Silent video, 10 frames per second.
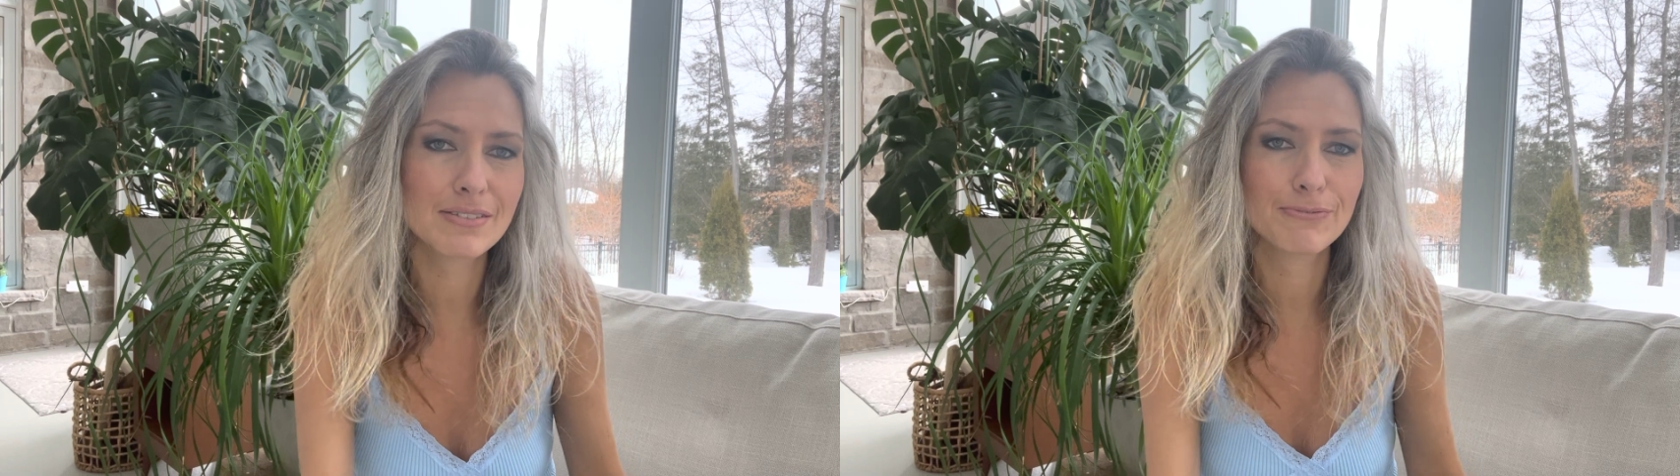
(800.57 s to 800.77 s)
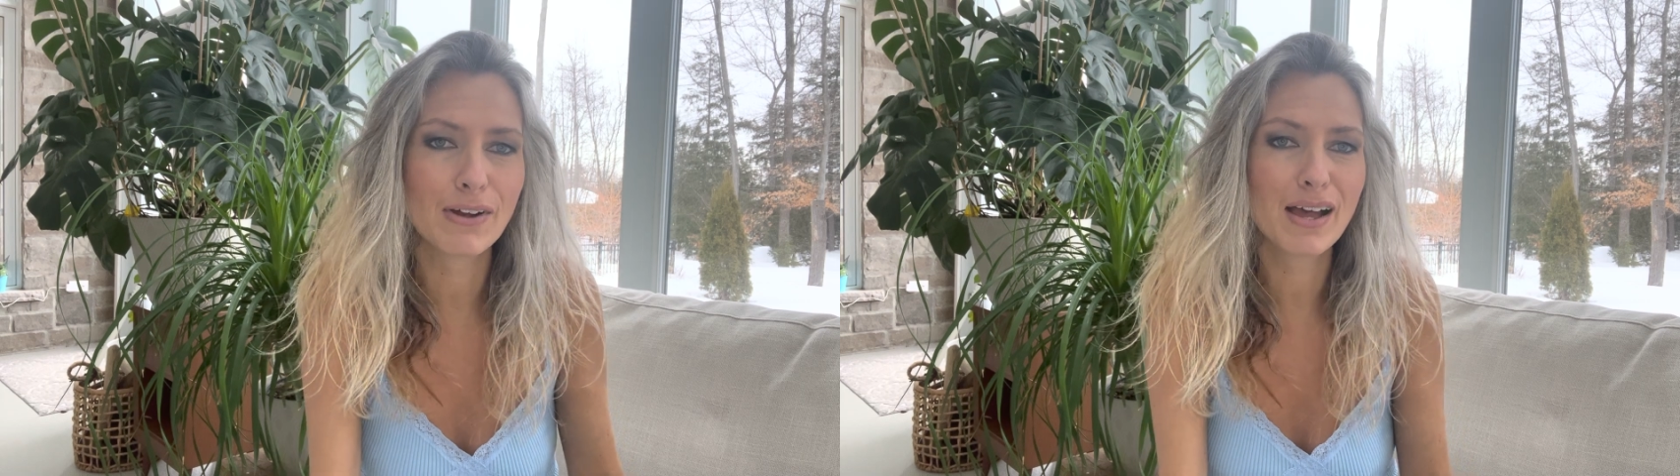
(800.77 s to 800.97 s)

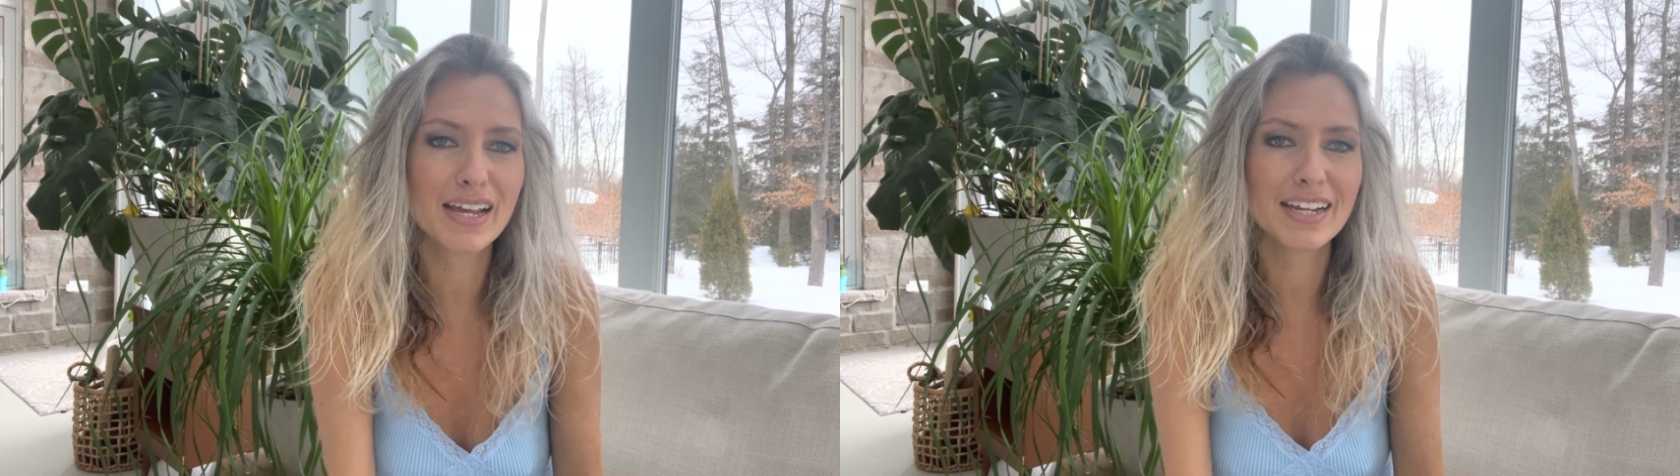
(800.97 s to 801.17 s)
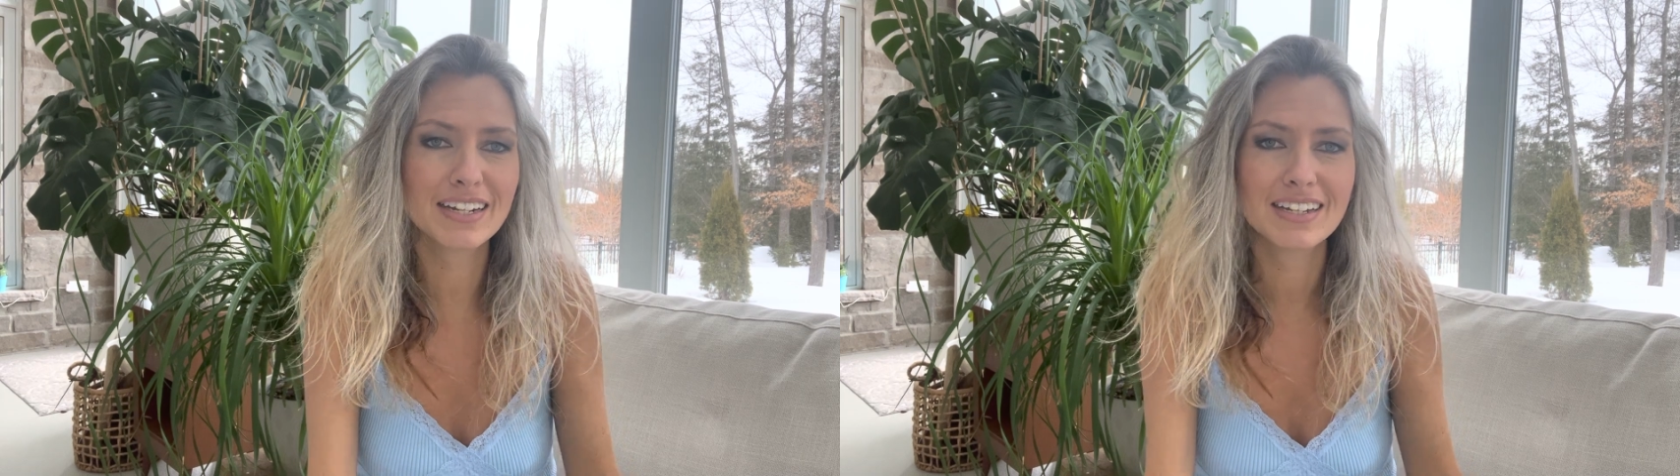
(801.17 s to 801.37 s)

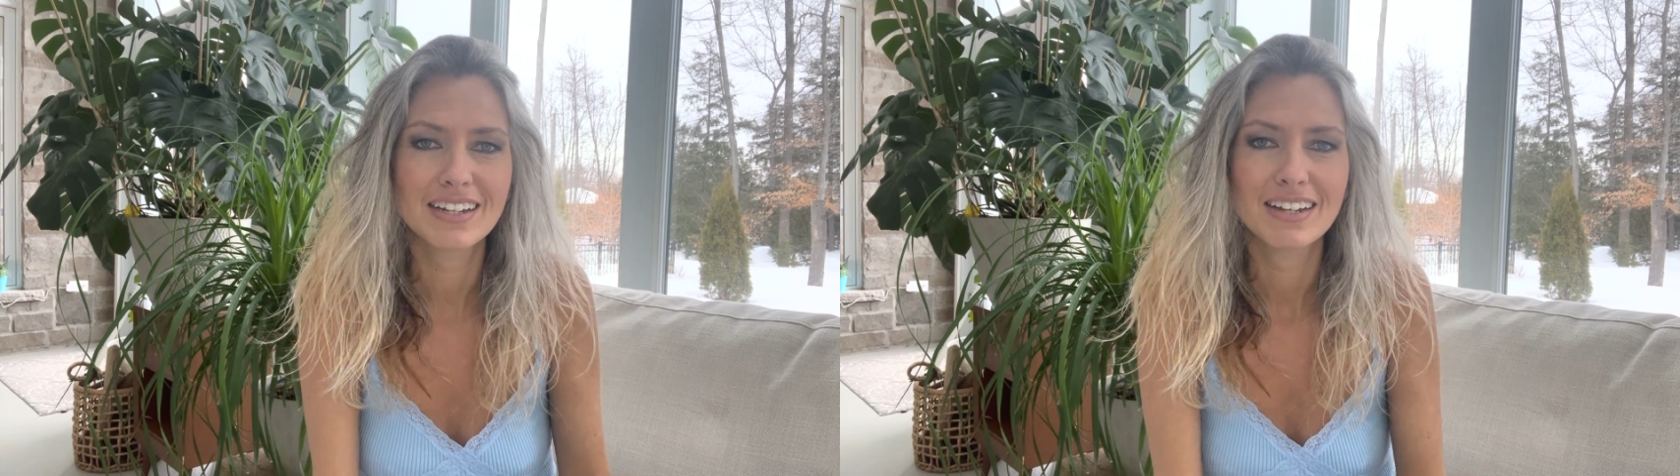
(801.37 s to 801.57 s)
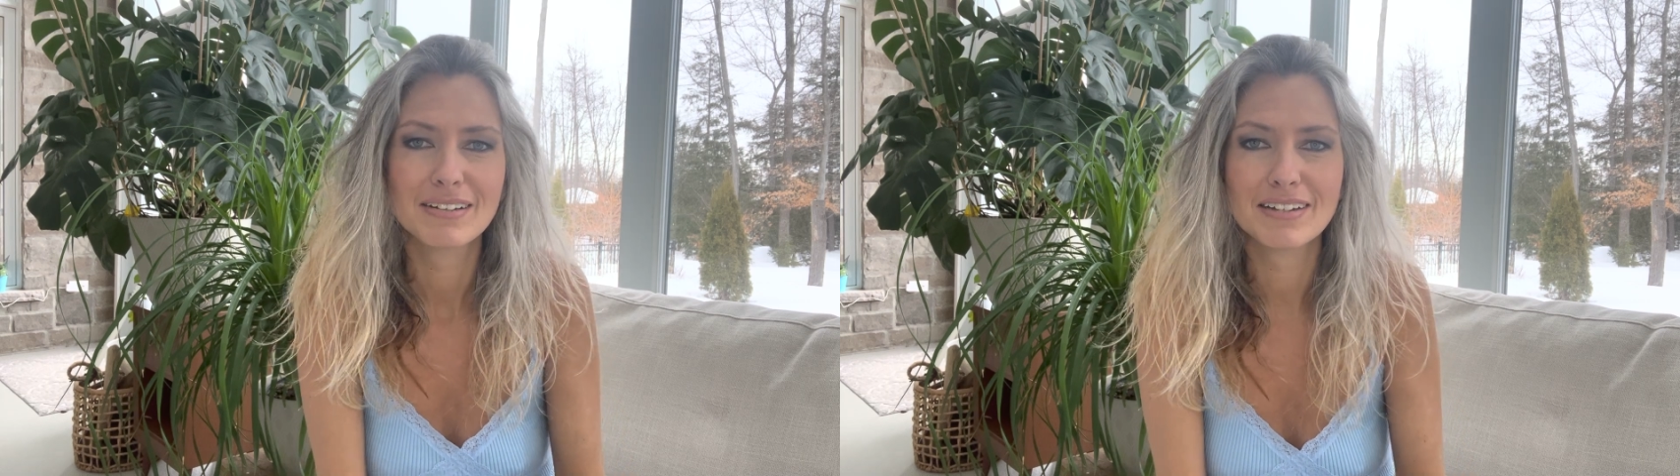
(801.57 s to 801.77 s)

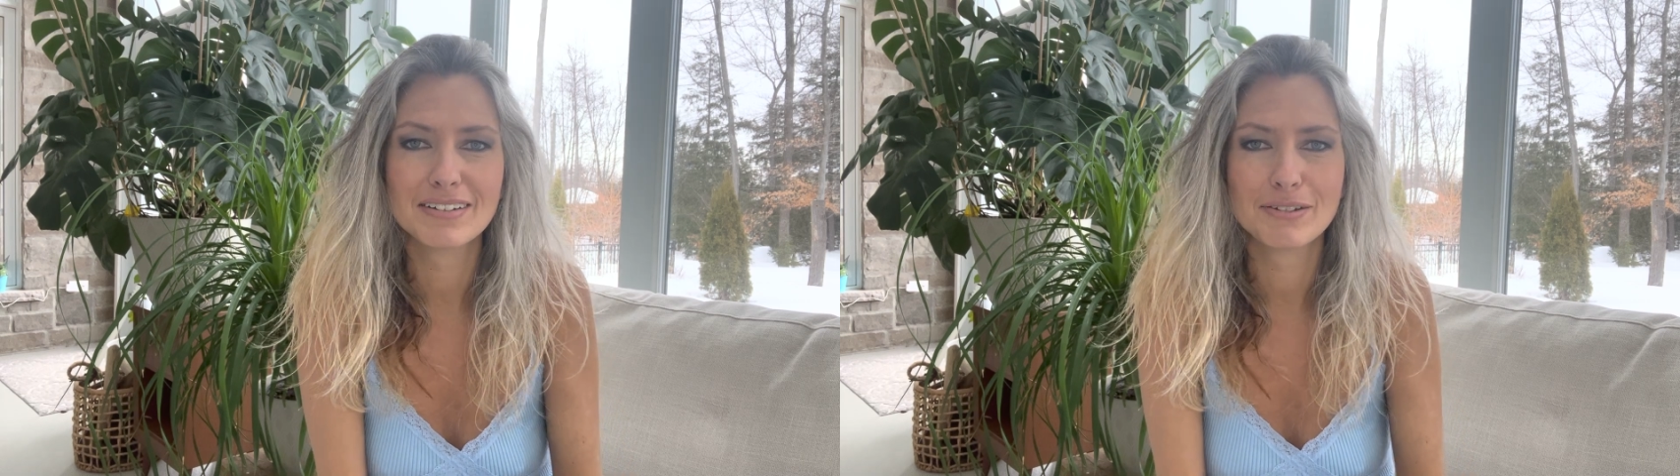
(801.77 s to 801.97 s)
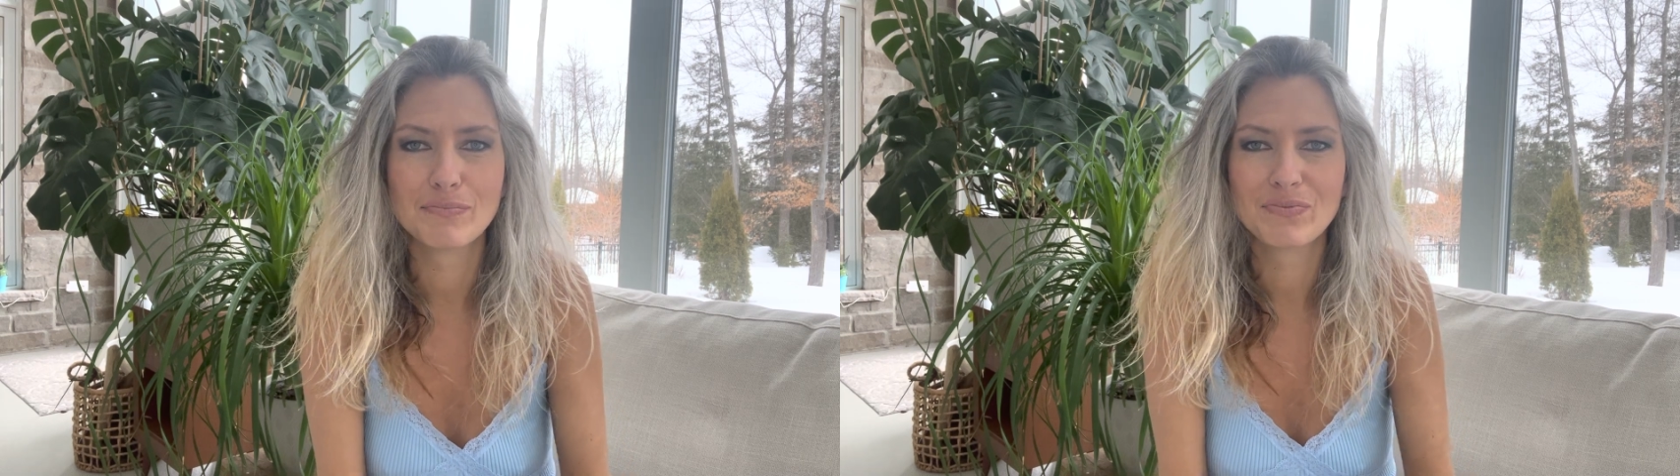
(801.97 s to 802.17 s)

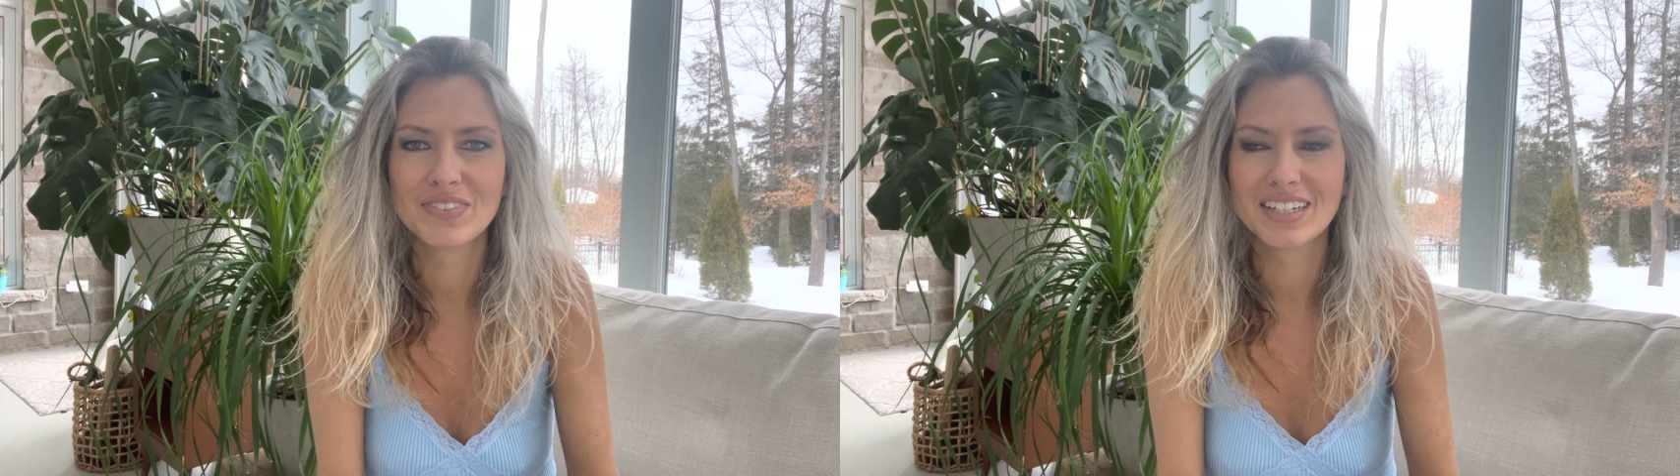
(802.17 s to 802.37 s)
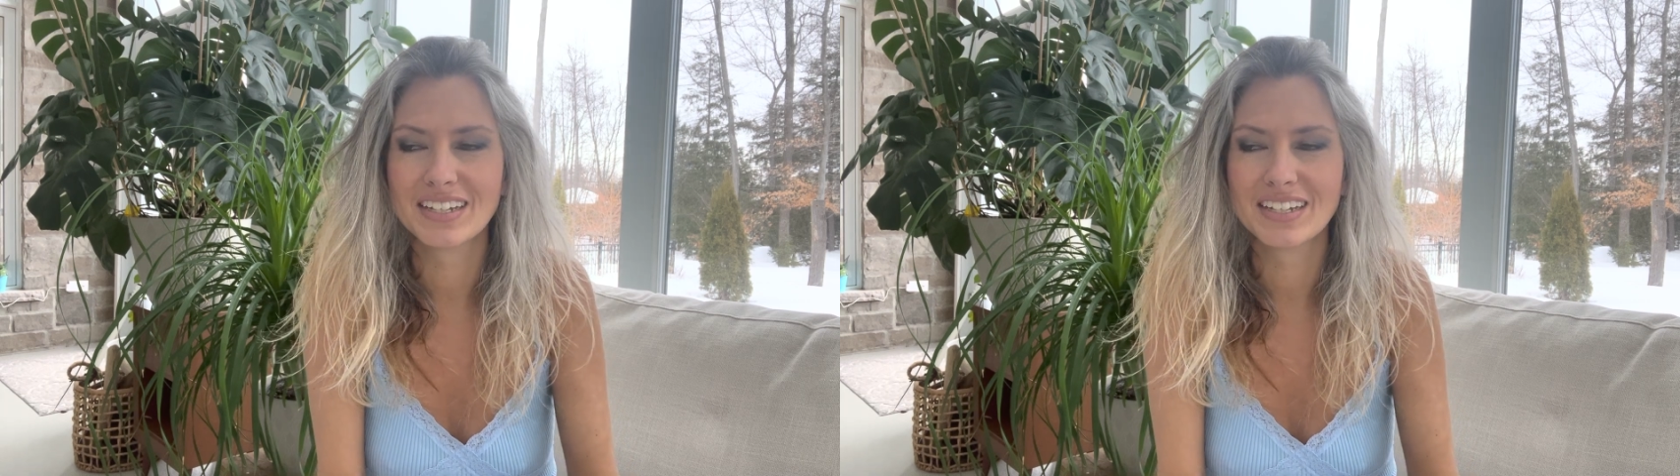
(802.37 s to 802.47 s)
fine.